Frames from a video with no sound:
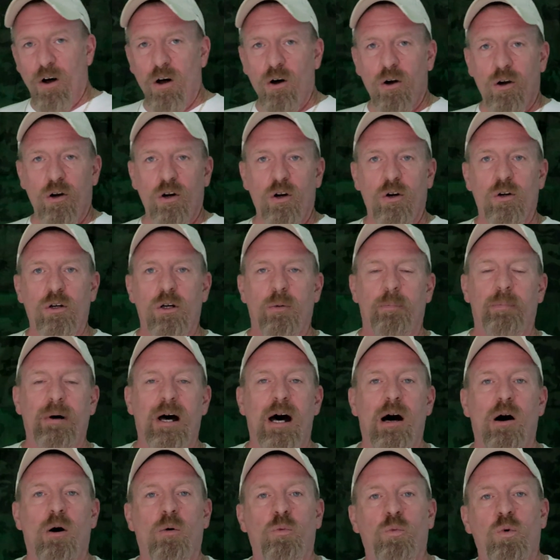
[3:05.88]
all heard
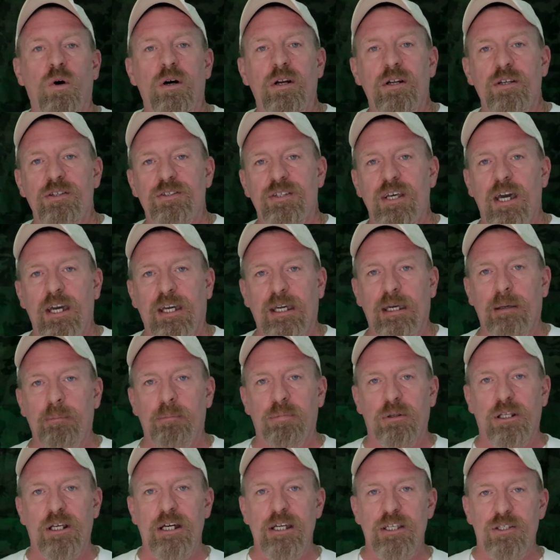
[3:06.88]
about what is taking
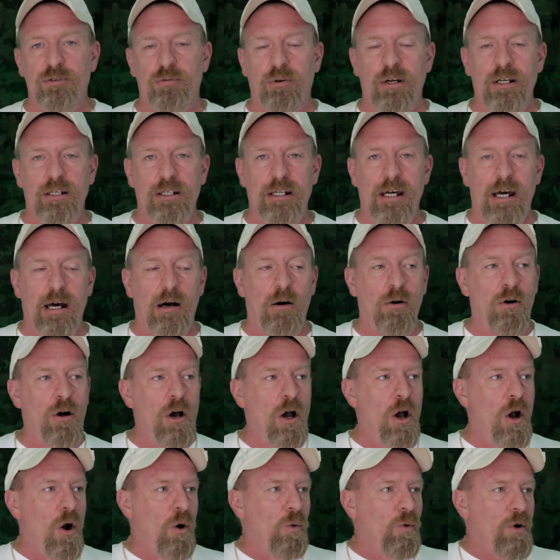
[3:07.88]
place right now
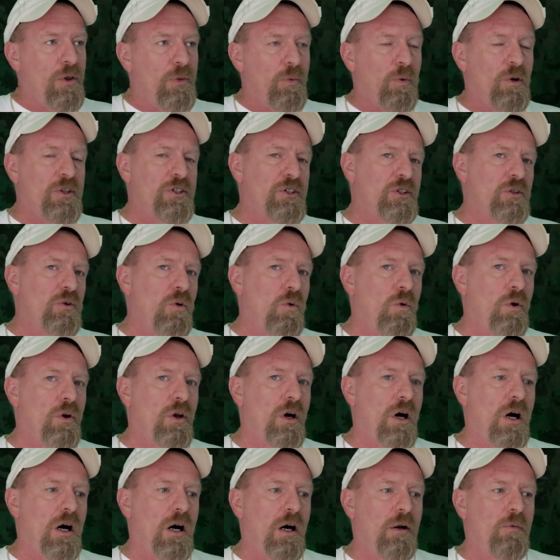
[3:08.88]
with what's going
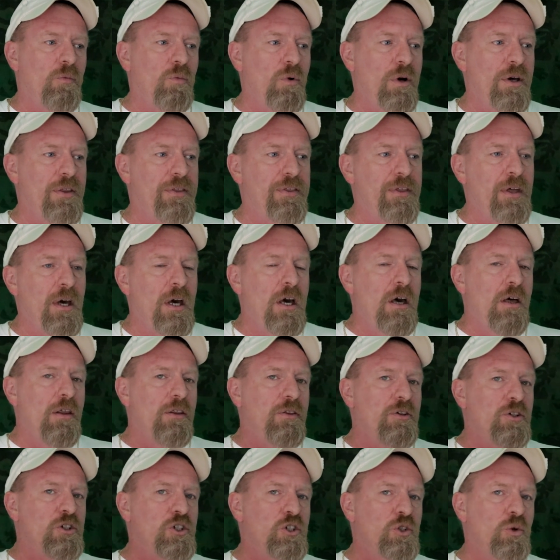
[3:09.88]
on with
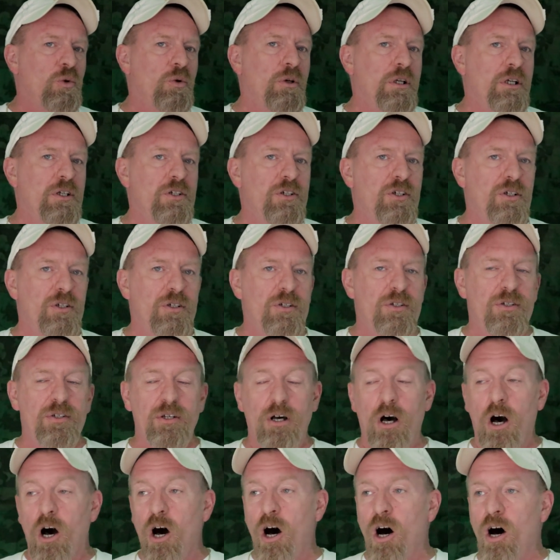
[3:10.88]
the shortages
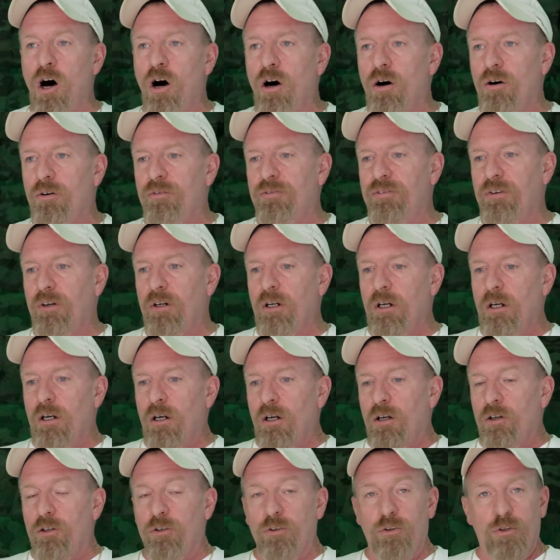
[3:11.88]
of
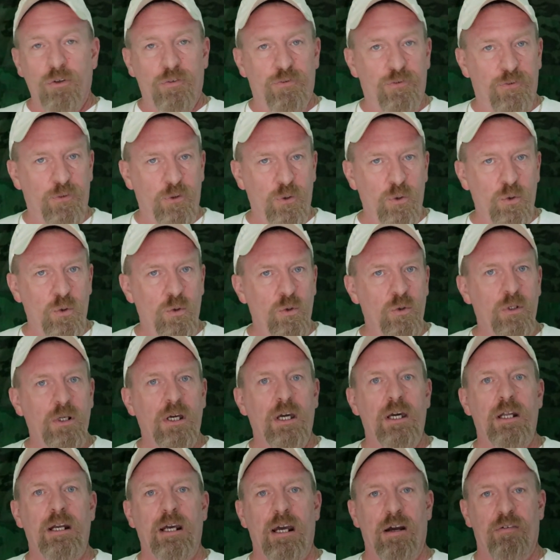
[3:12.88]
the food
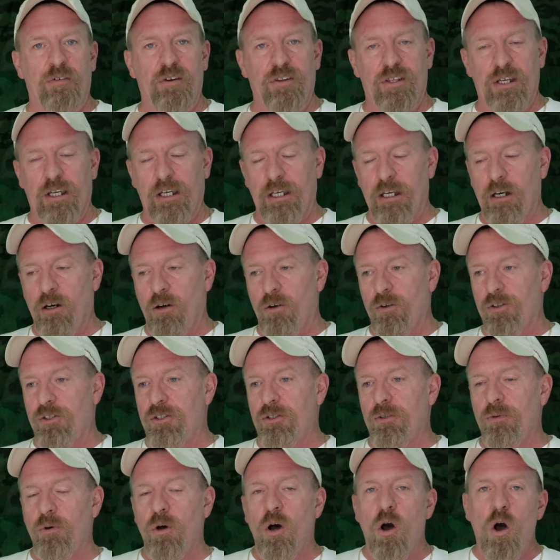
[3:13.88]
and everything
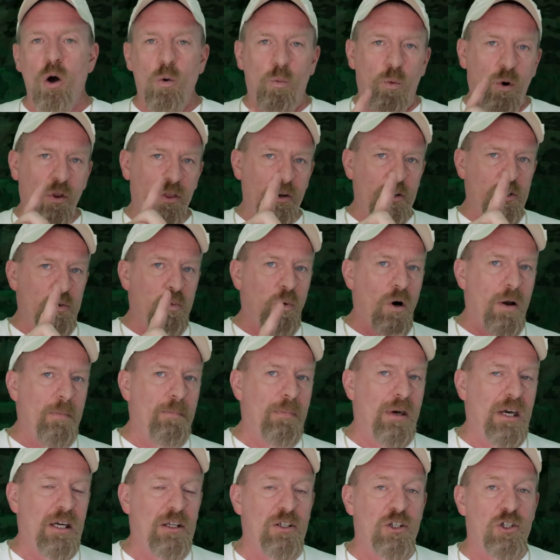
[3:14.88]
else. Well, there's one
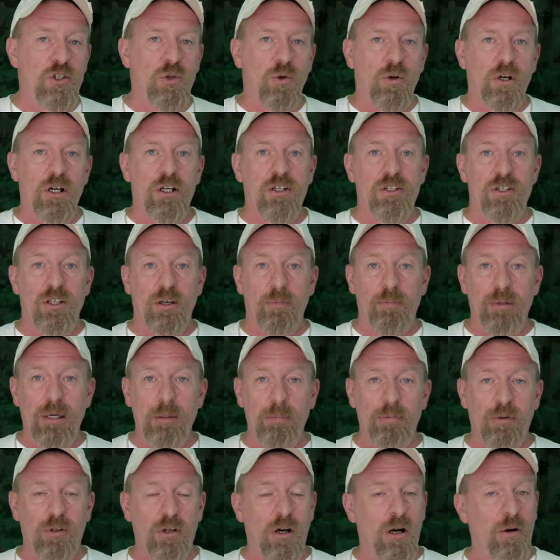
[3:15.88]
main shortage that
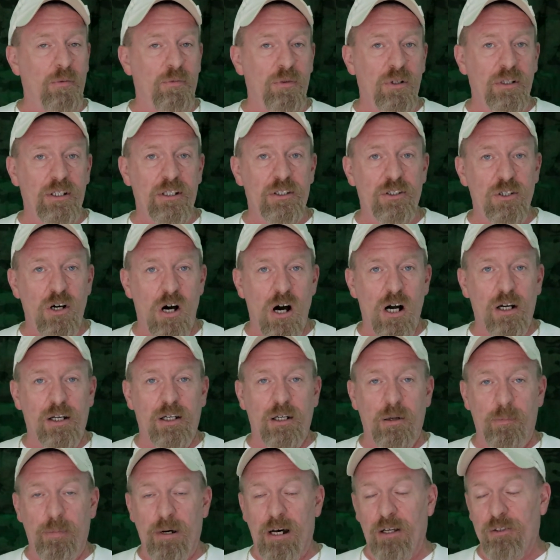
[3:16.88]
people aren't really
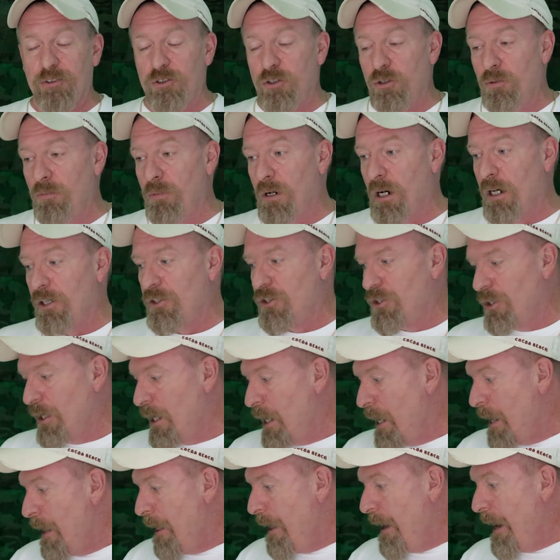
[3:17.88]
talking about too much,
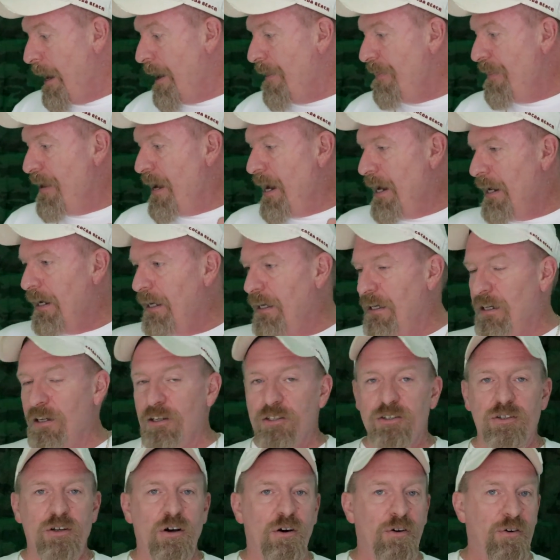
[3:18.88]
and that
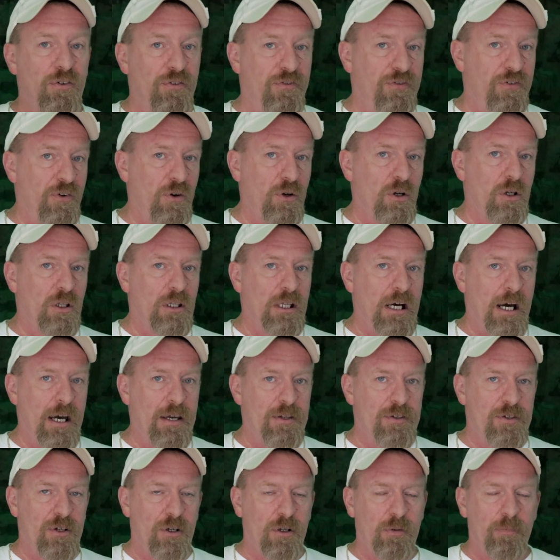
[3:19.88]
is
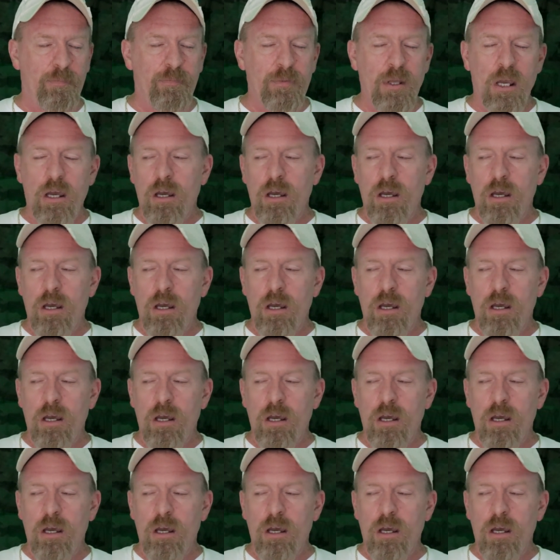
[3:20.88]
fertilizer.